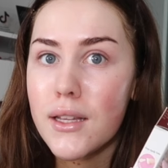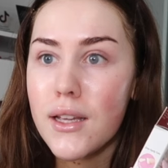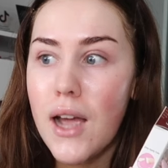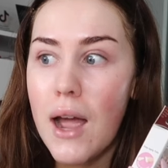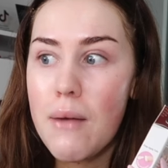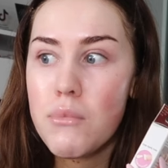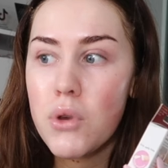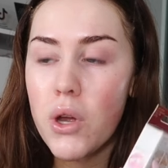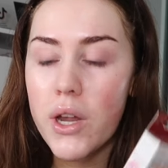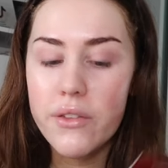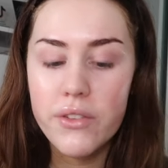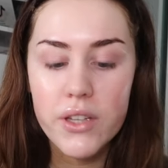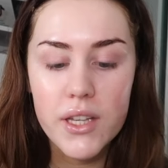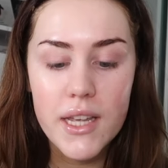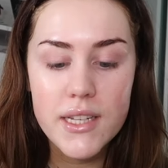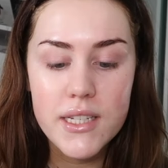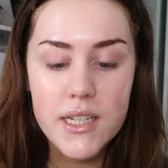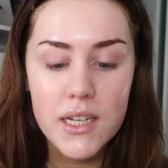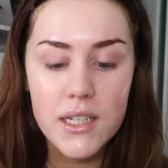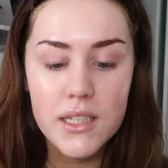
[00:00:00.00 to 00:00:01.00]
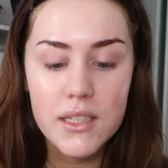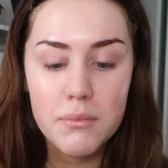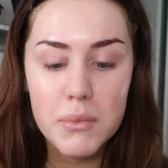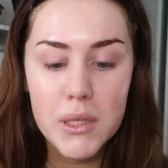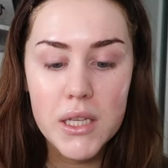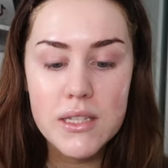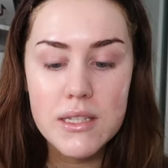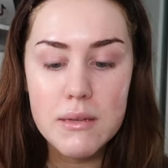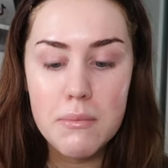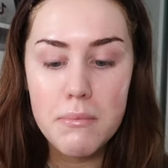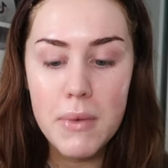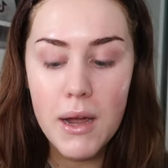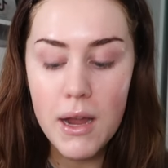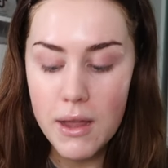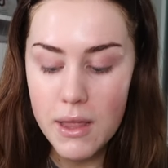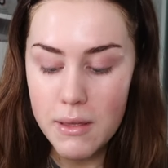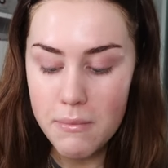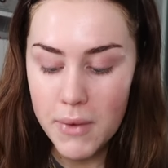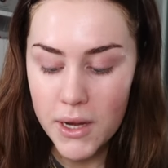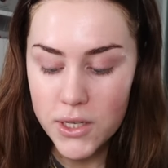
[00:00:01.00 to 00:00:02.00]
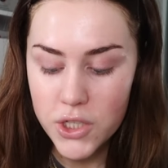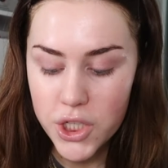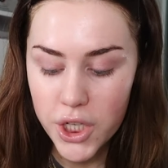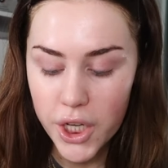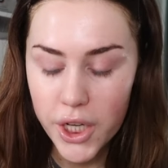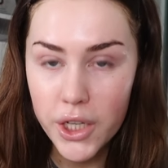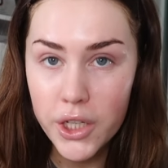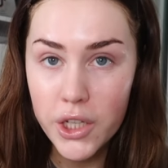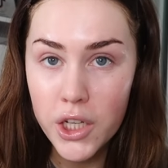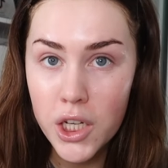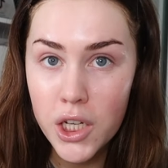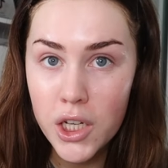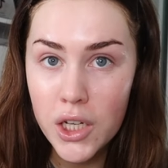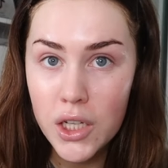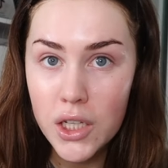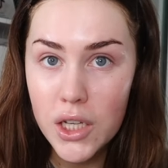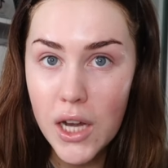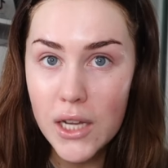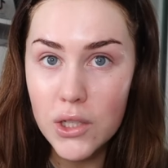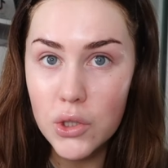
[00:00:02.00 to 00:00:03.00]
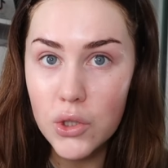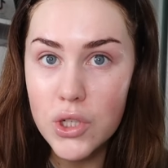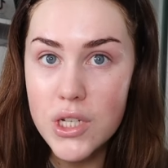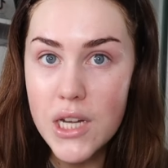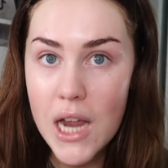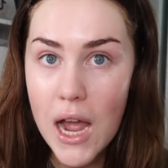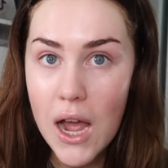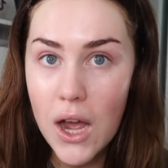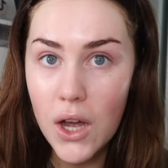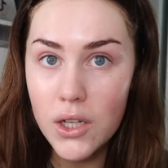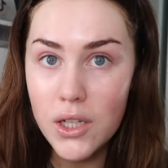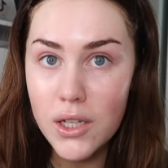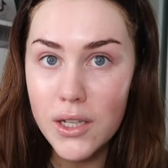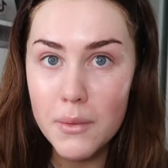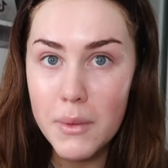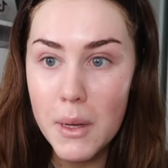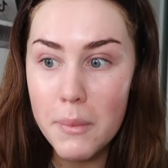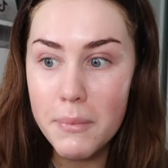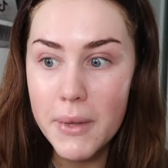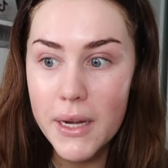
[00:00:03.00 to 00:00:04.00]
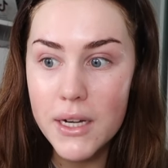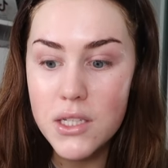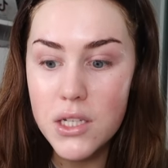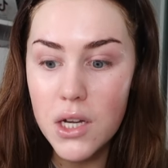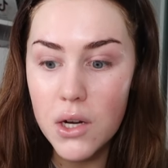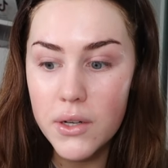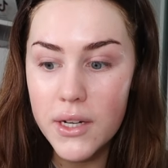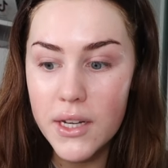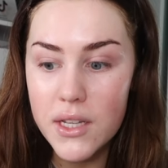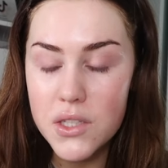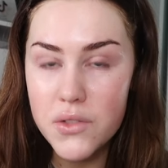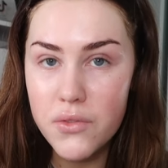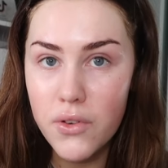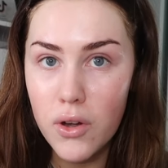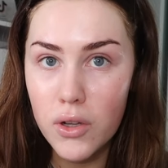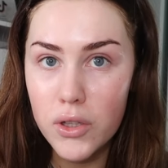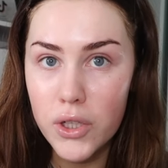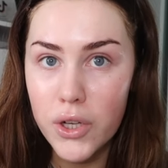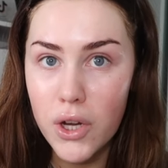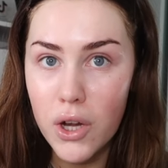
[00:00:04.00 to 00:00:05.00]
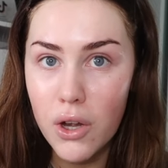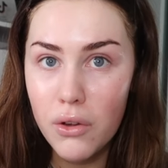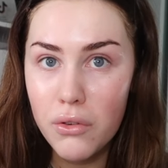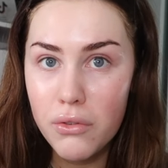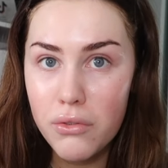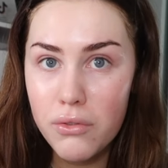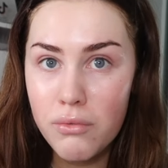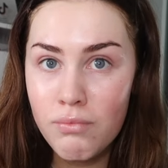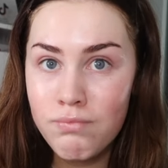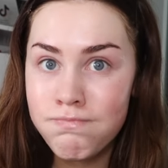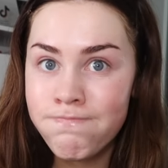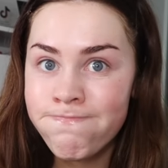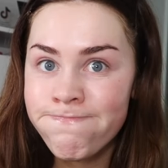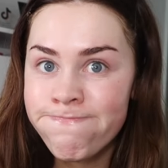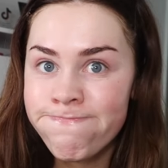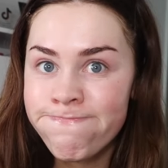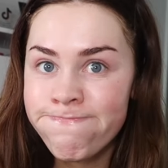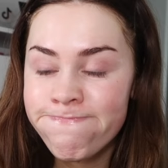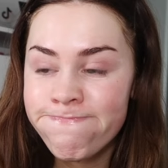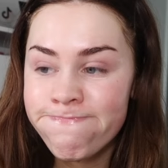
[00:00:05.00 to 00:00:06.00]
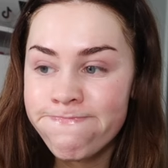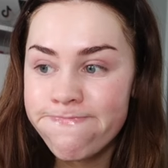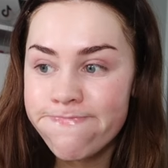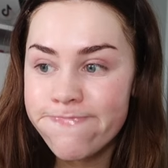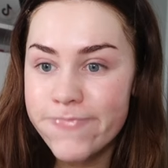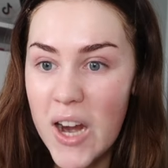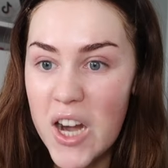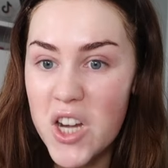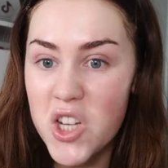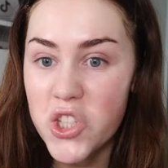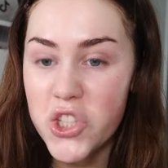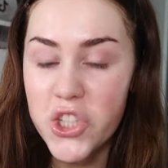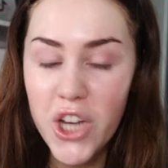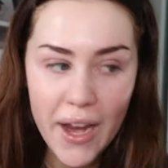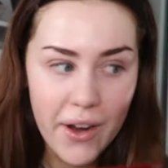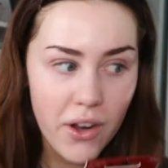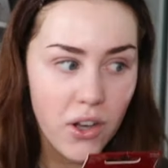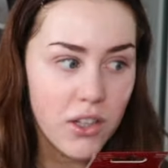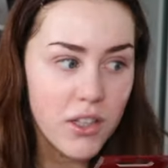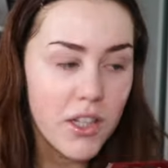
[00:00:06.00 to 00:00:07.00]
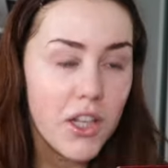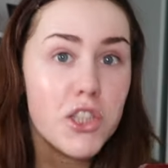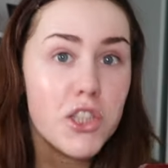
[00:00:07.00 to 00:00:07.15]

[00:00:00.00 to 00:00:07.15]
I'm not even kidding, because imagine I look down and like my big toenail's falling off. Jail.